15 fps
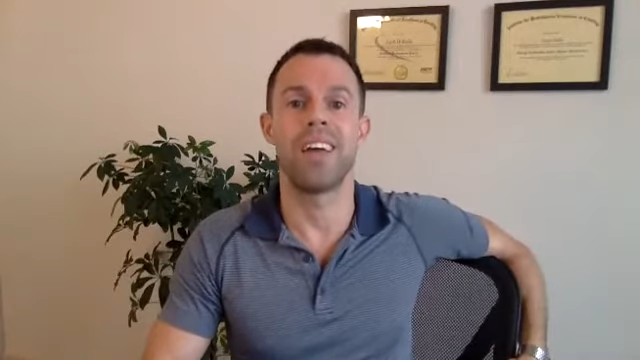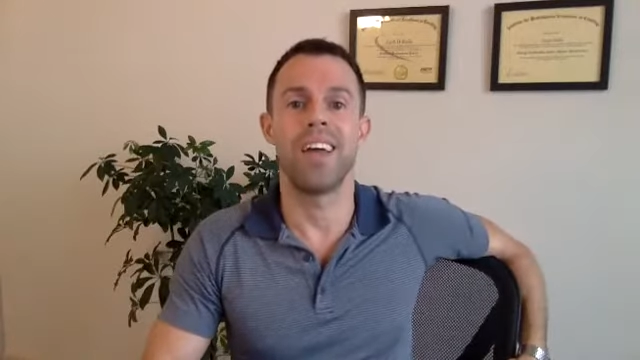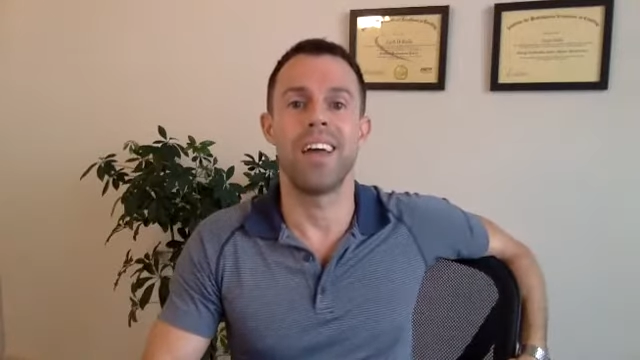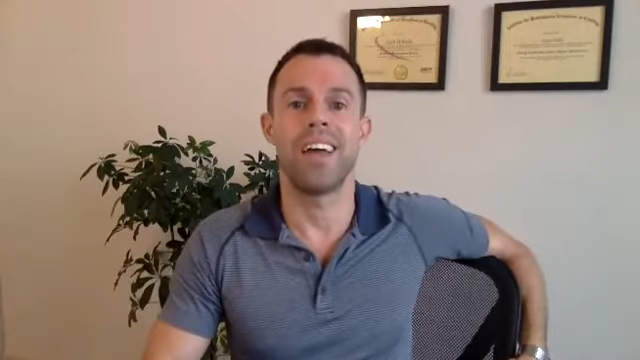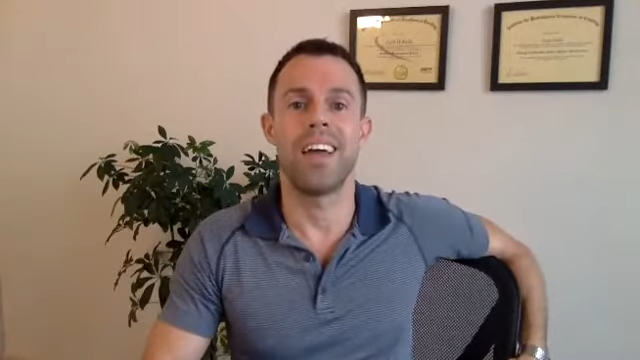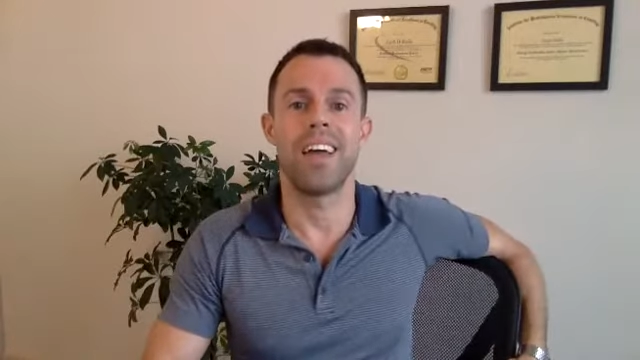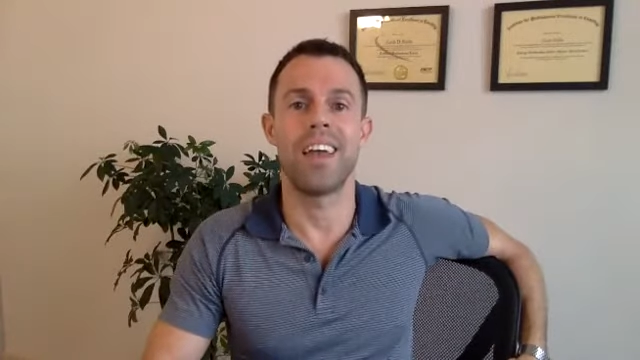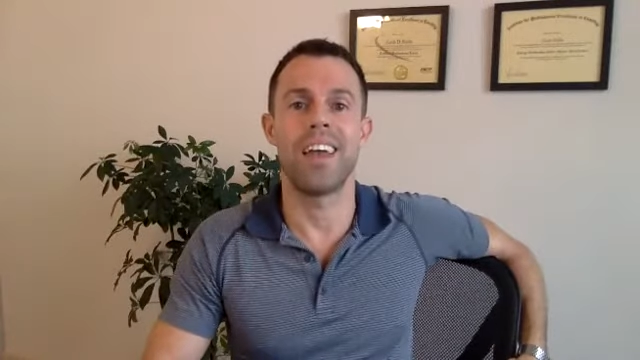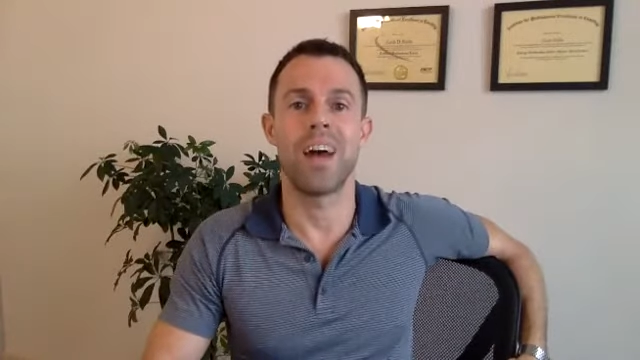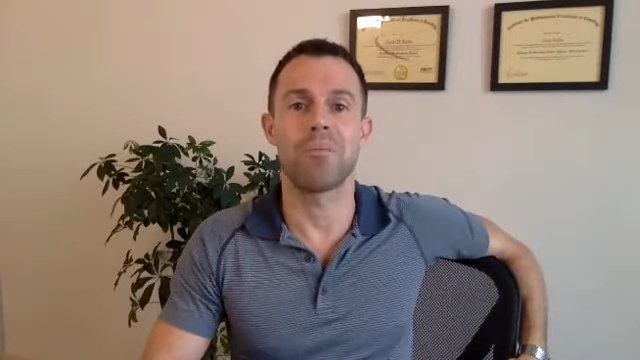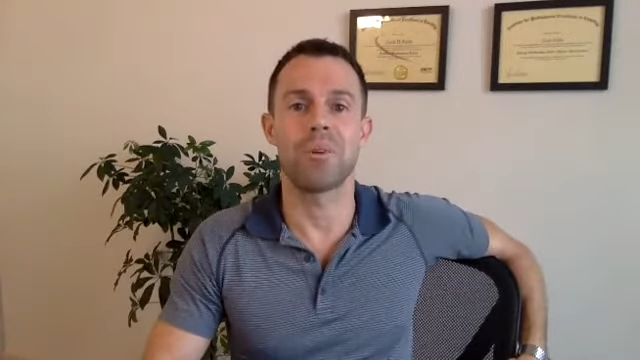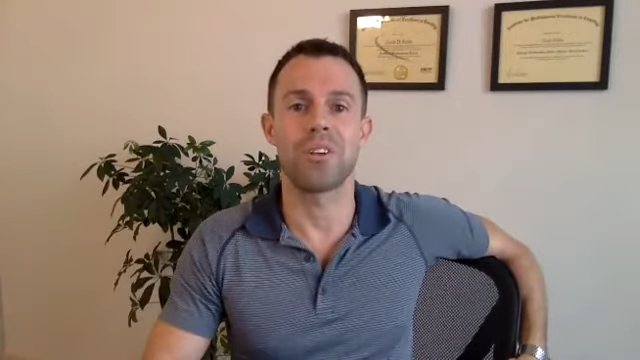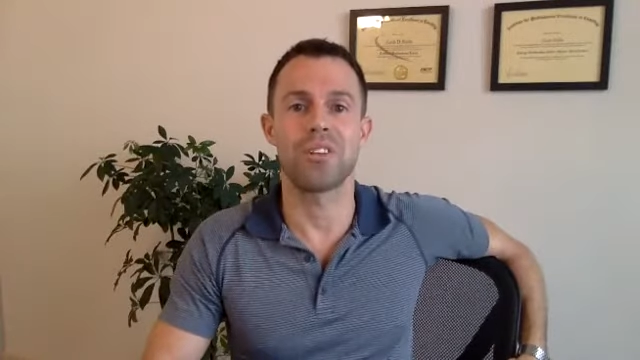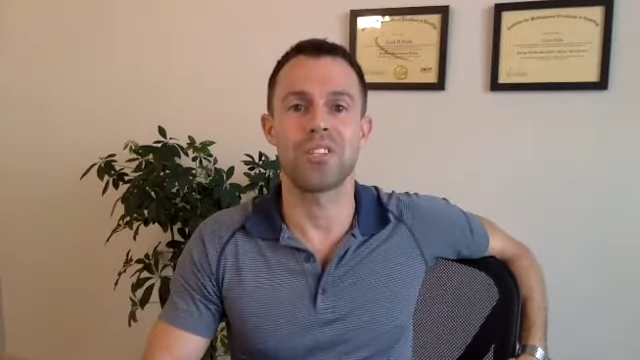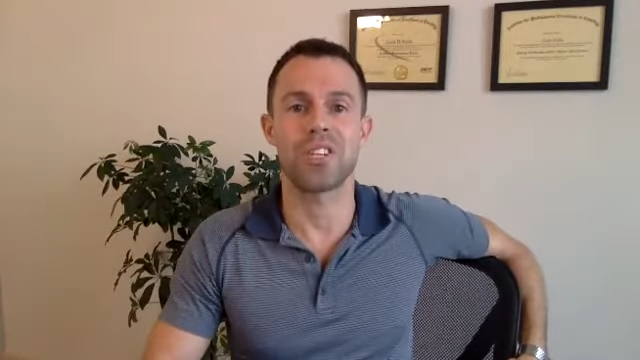And I'm
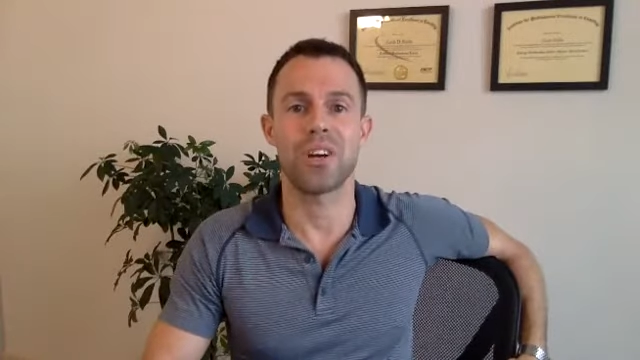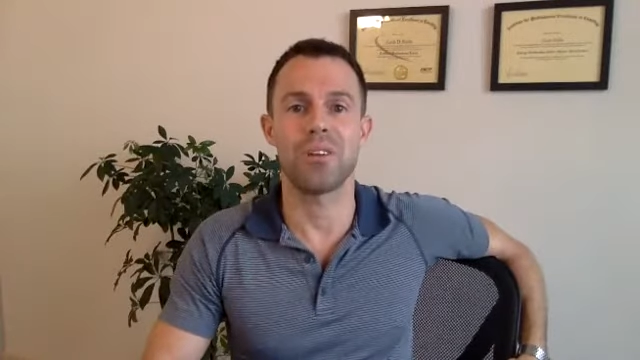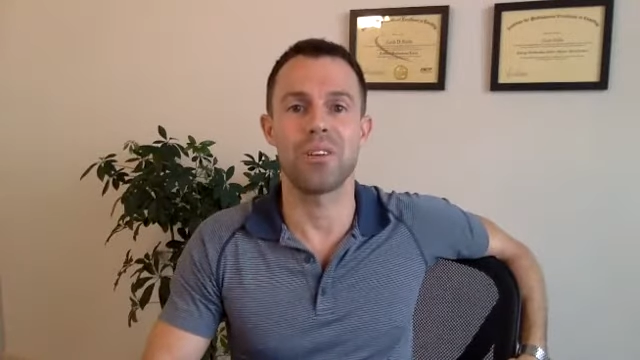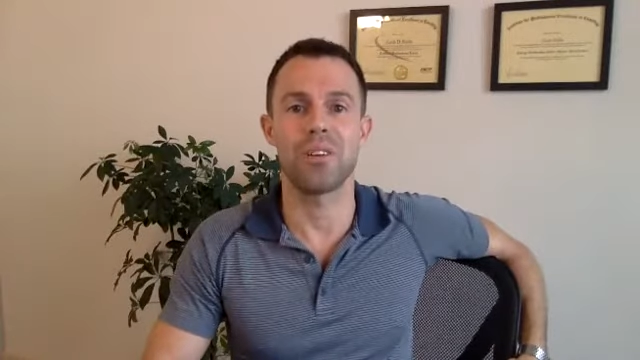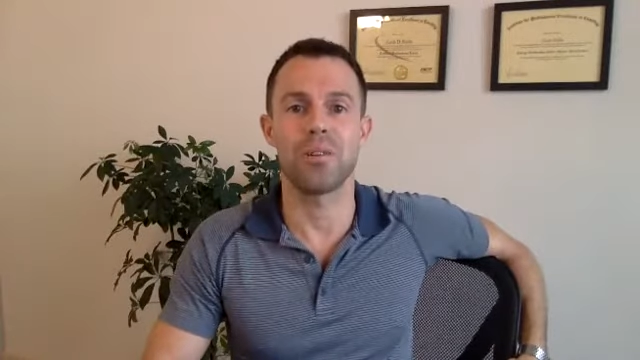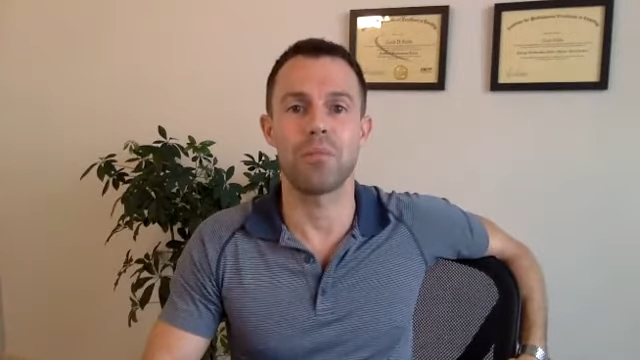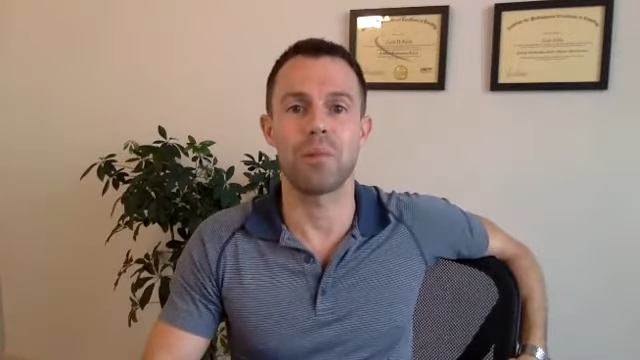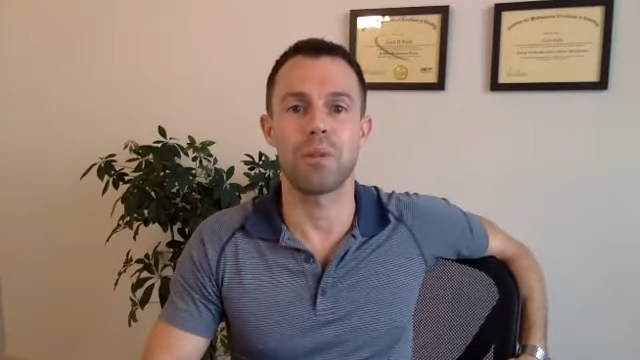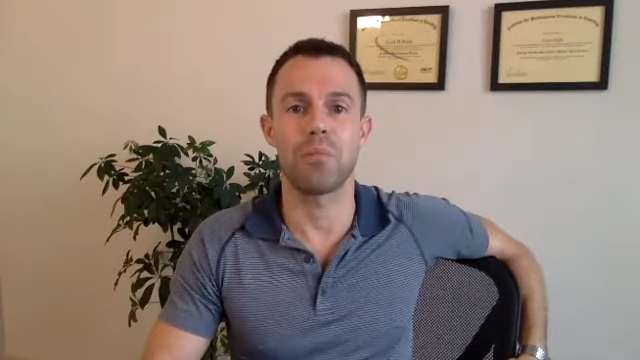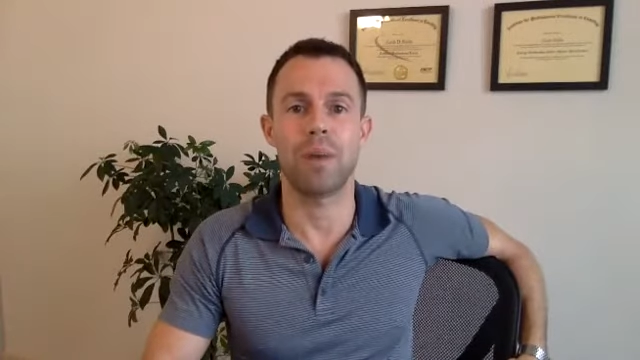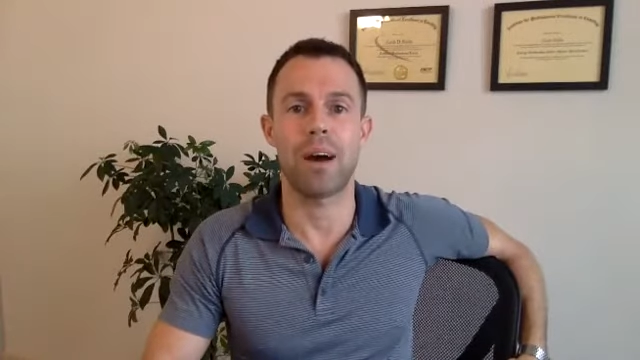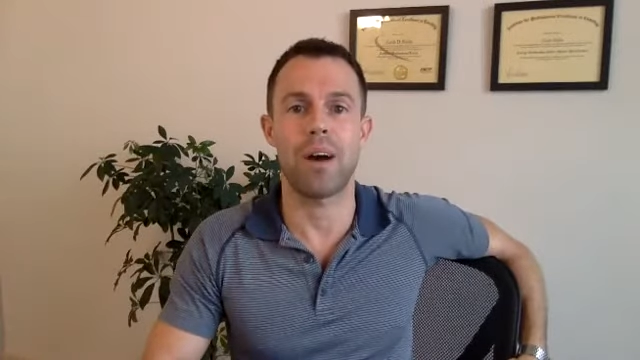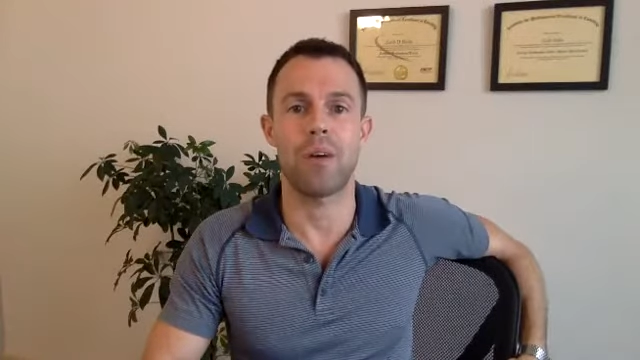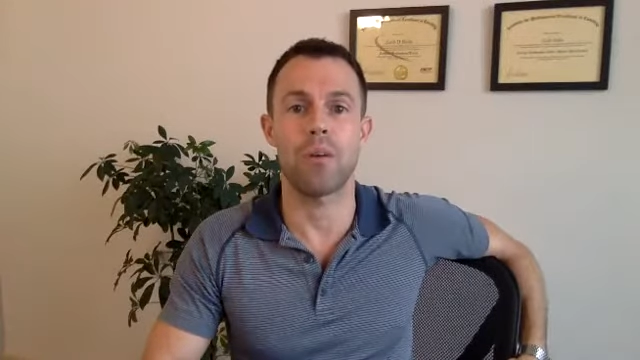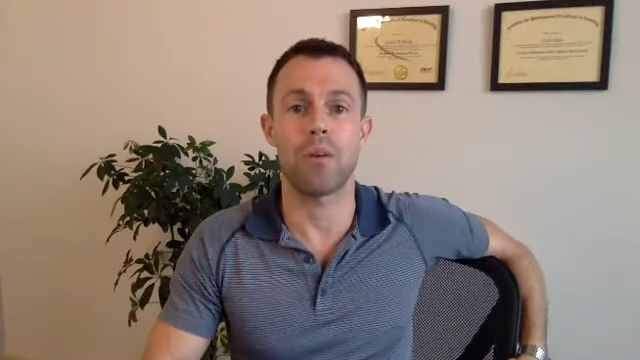going to share a little bit
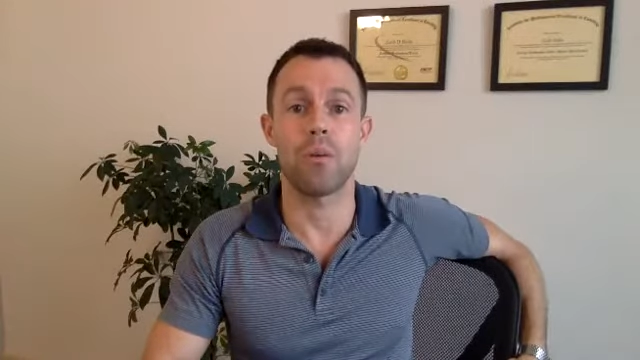about